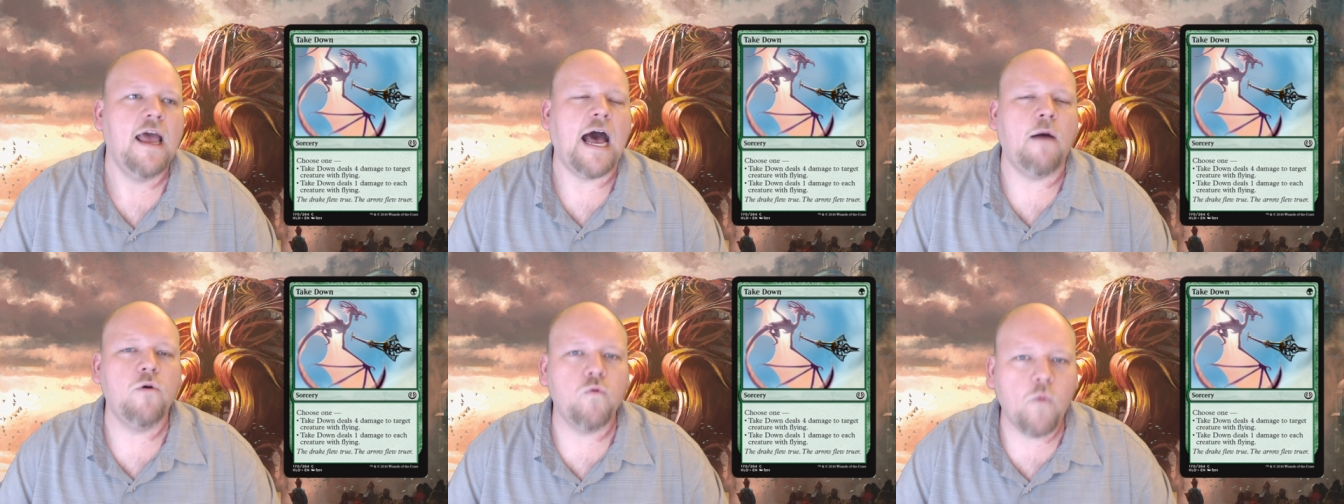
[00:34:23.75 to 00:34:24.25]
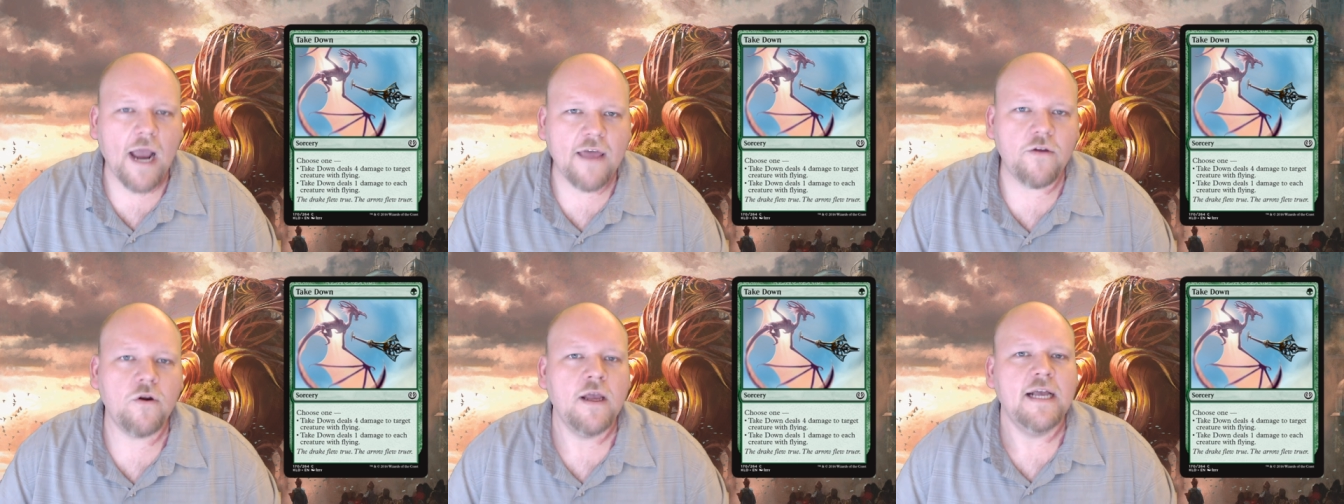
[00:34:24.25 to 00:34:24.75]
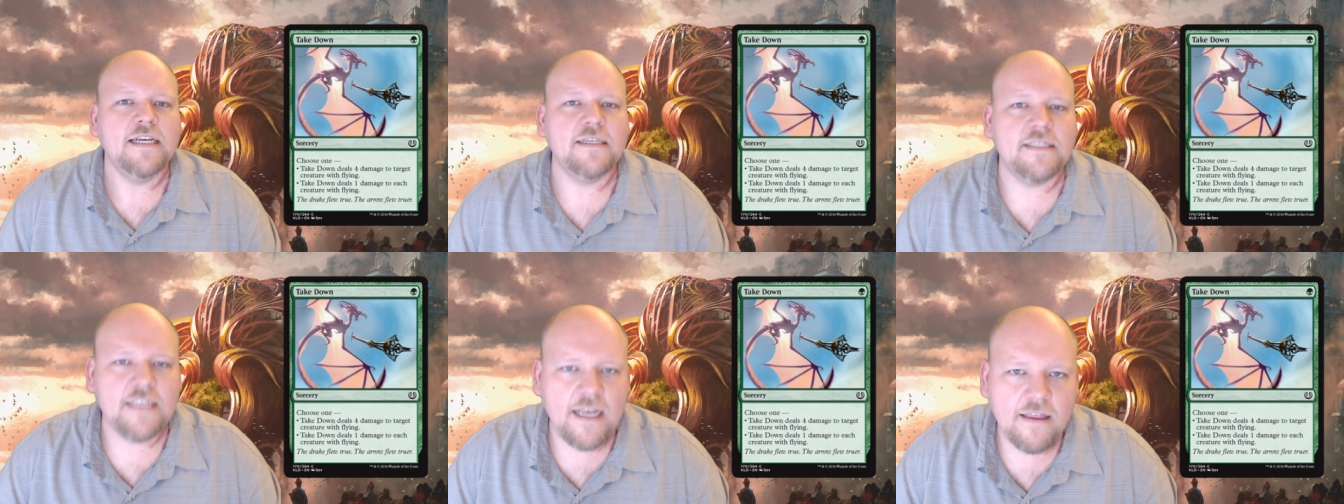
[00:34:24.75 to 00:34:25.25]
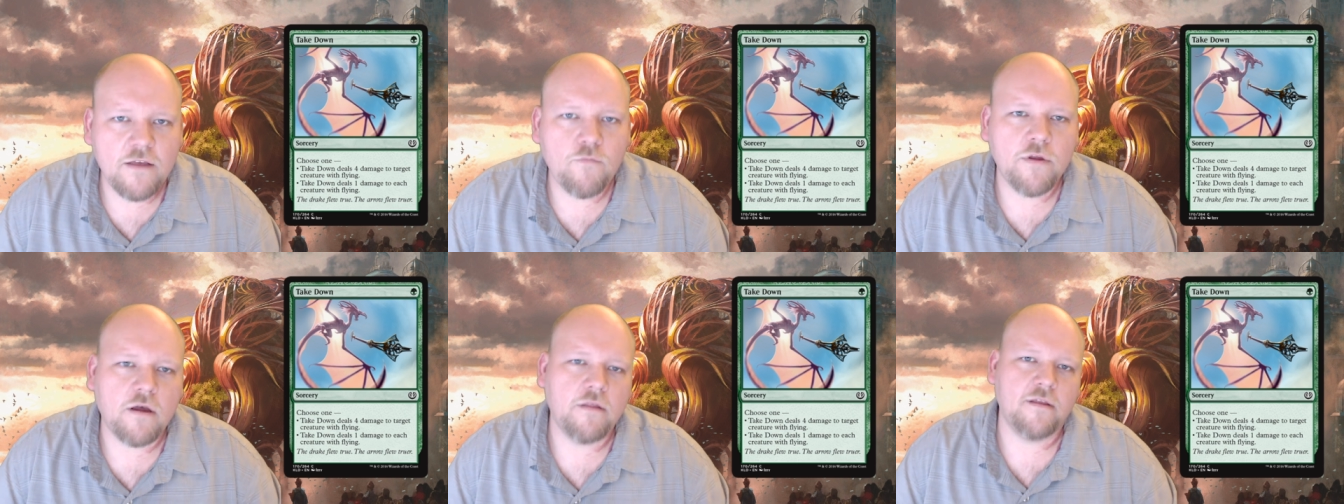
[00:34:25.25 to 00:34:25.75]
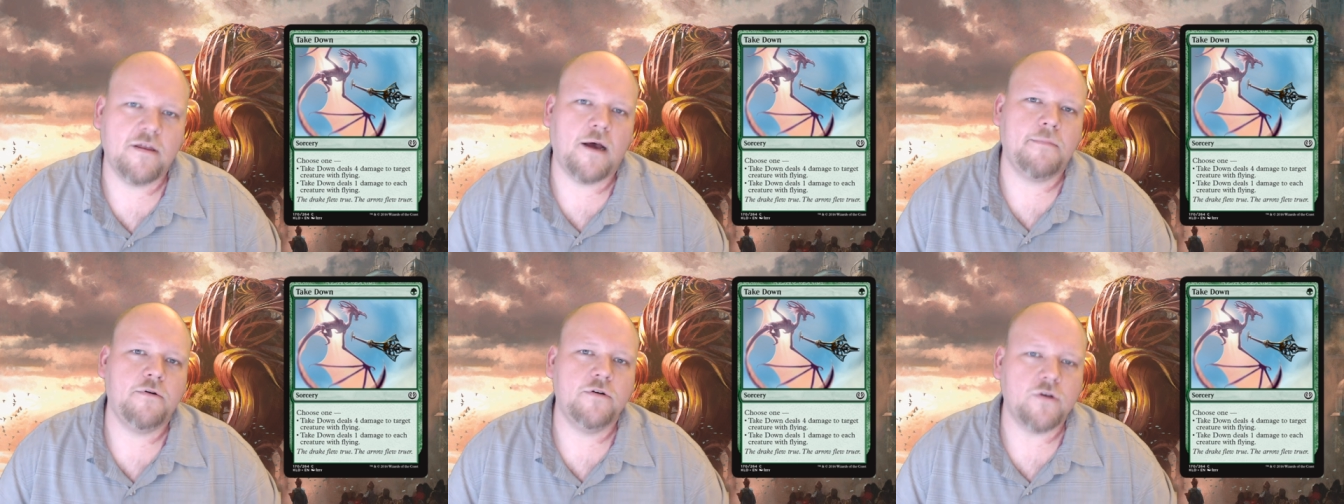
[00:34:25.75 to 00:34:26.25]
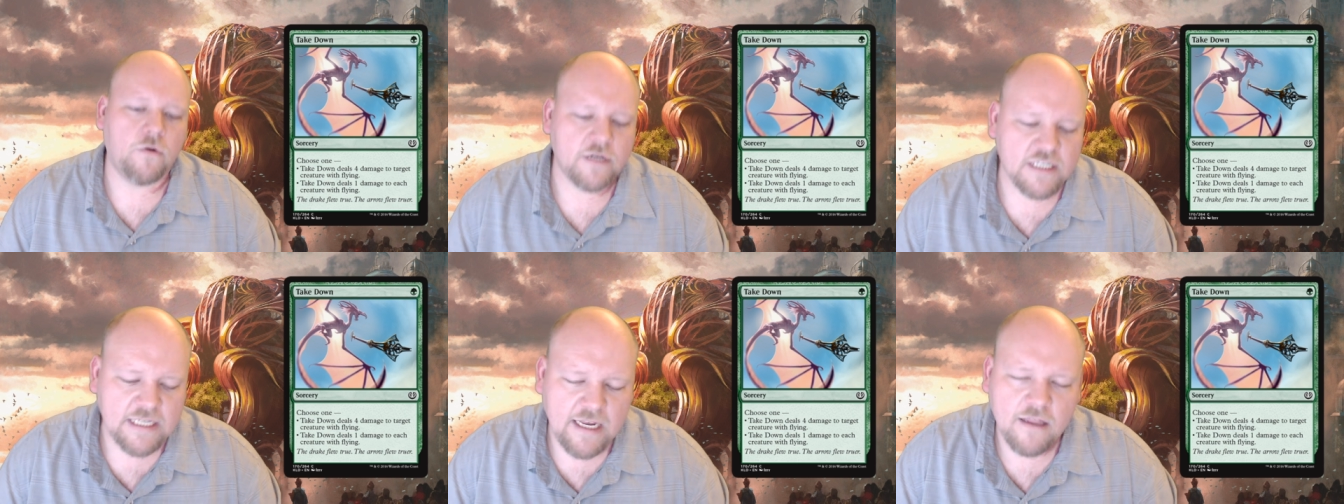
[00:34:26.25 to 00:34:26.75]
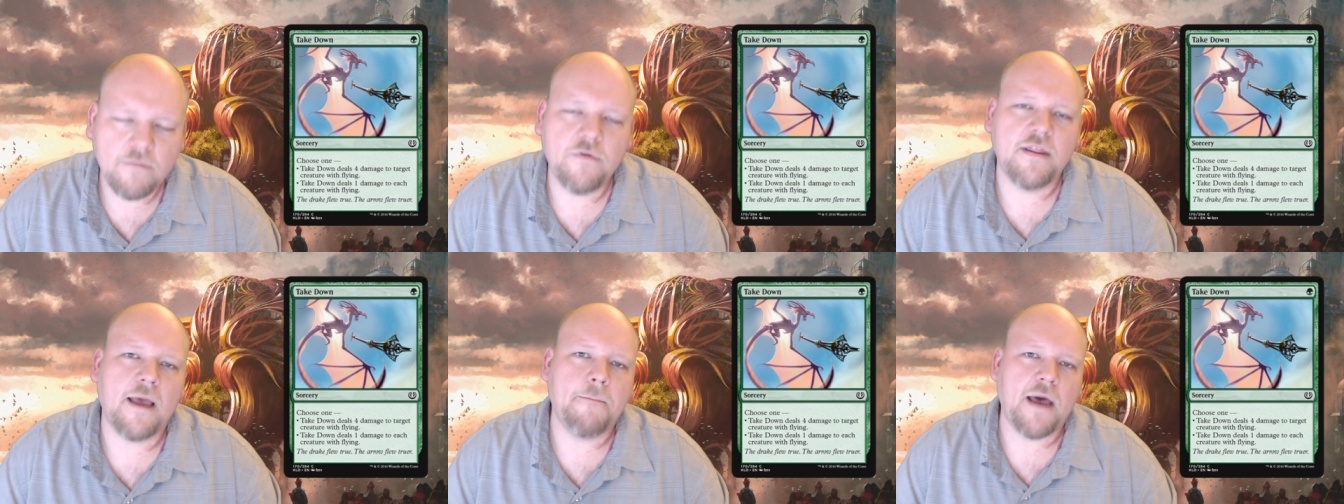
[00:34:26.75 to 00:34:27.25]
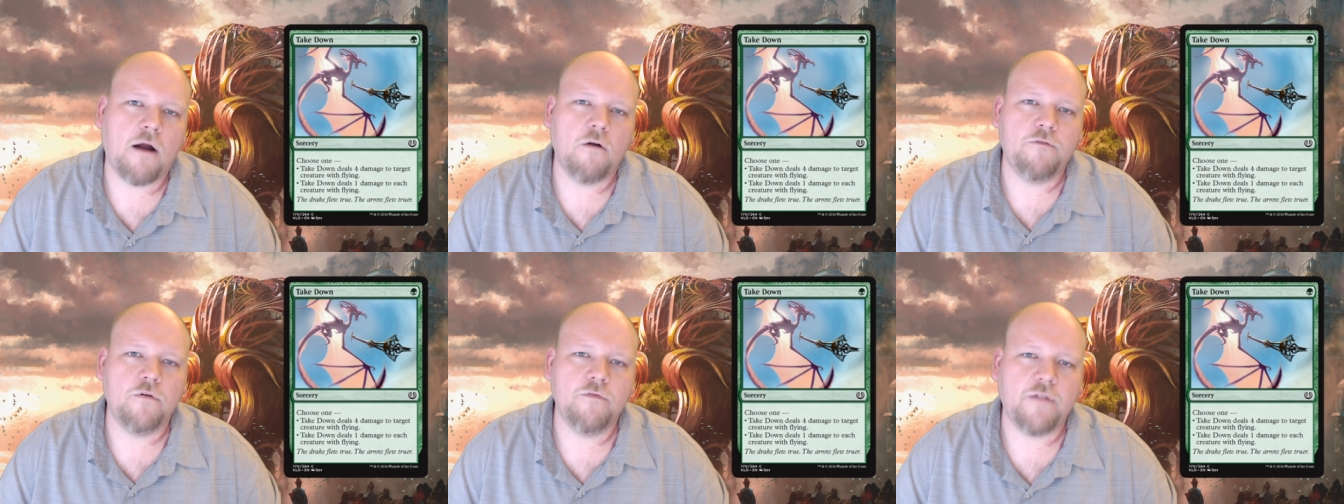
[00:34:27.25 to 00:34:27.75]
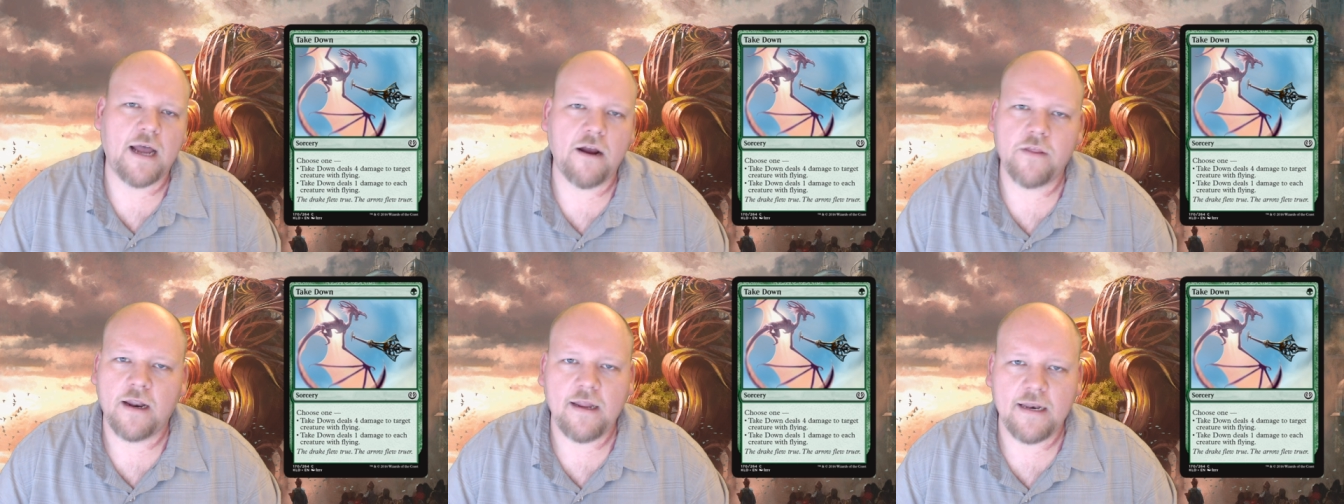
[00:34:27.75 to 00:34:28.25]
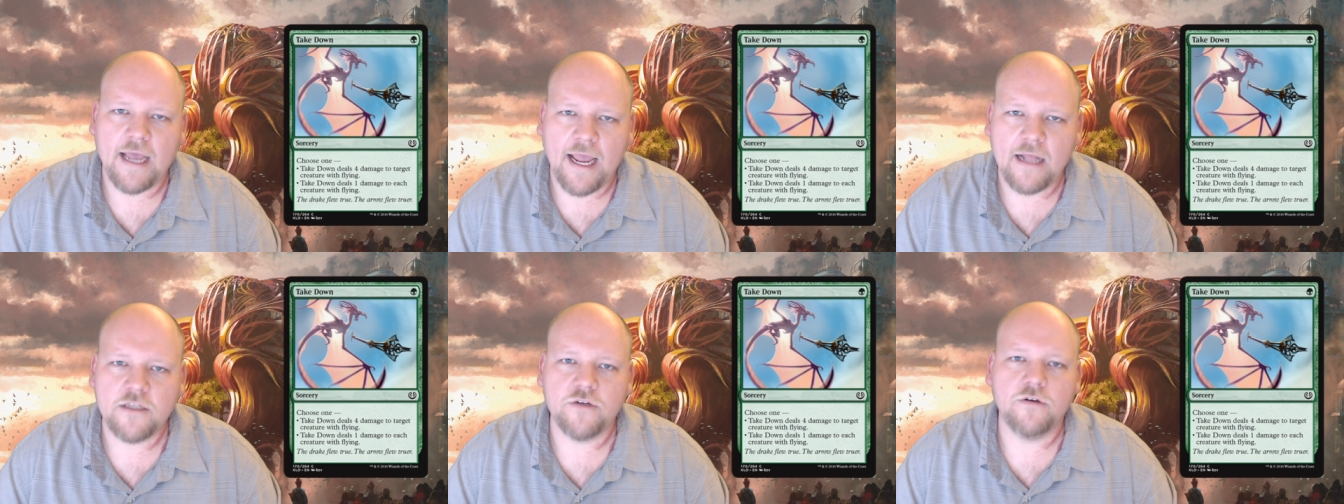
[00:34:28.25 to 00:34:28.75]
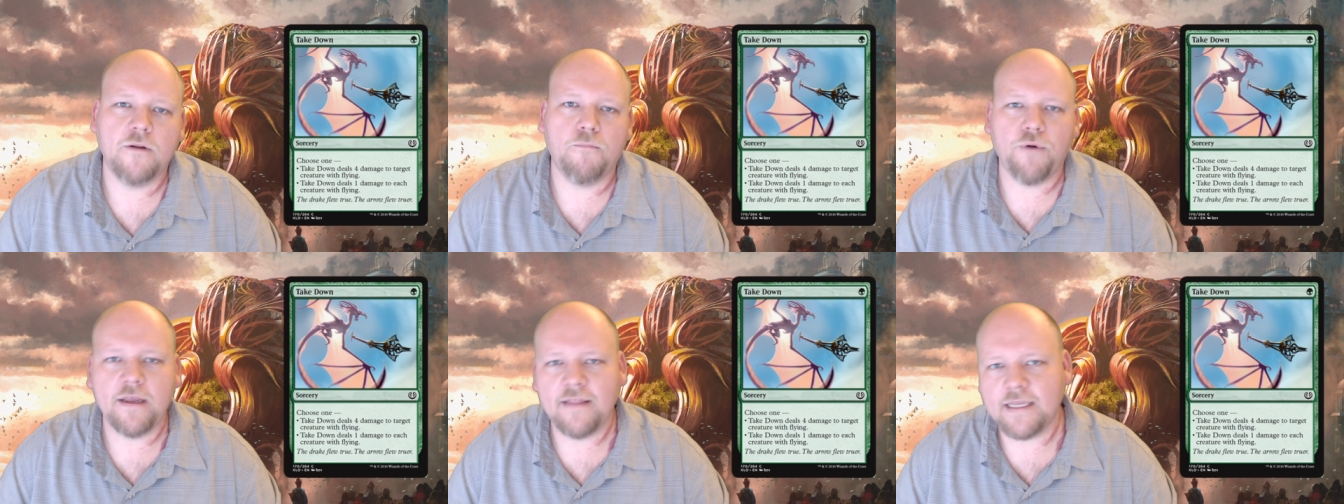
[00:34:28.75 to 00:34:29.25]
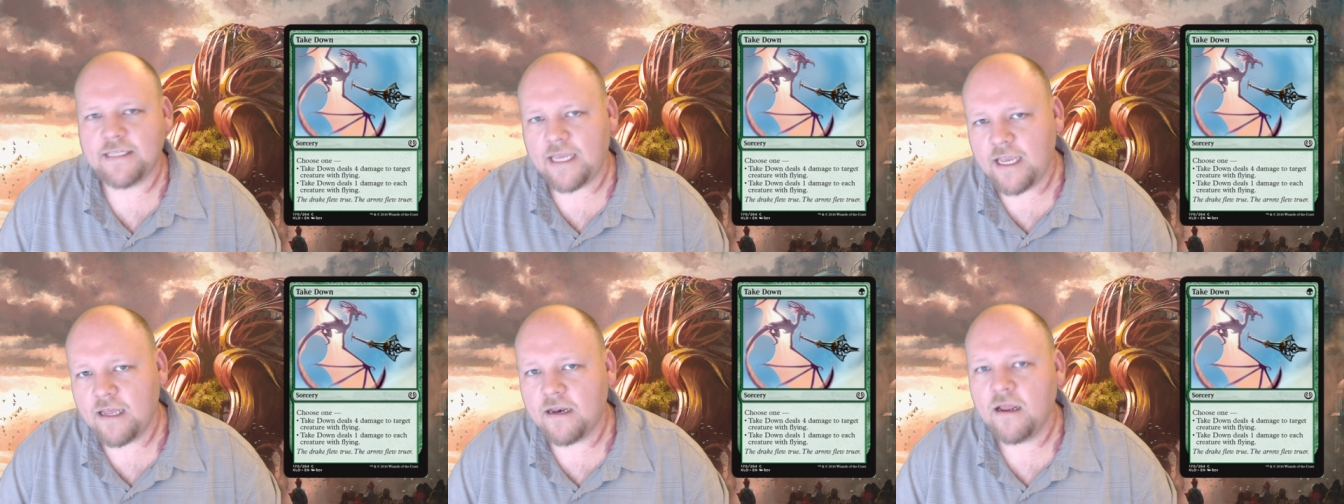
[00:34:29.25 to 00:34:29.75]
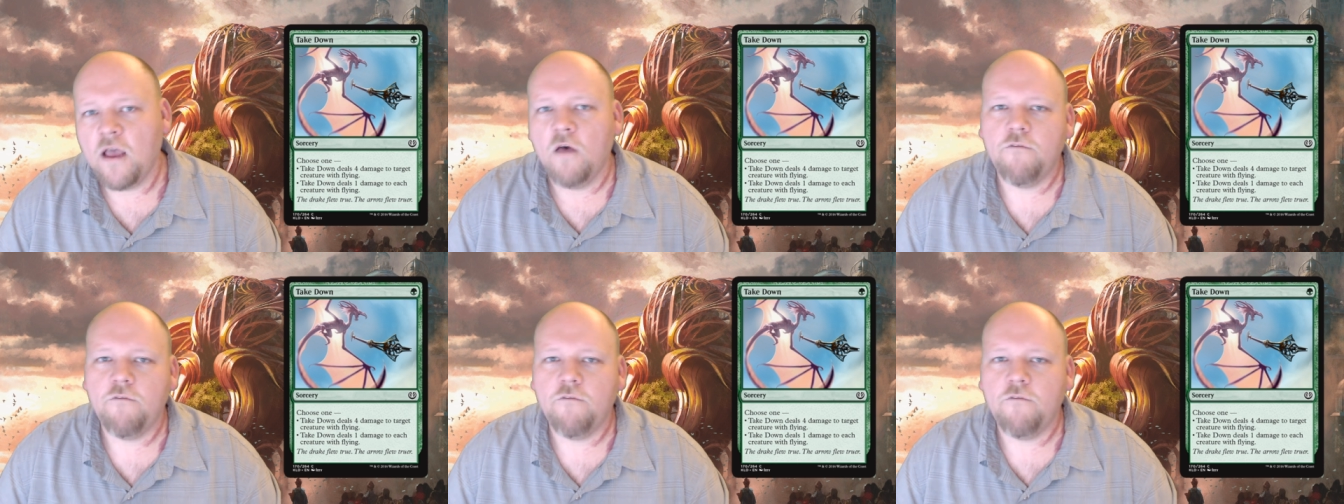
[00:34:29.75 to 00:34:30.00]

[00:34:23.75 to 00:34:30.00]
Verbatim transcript: I would rather see them with all the Thopters or see them with that powerful flyer that I need to answer to bring this in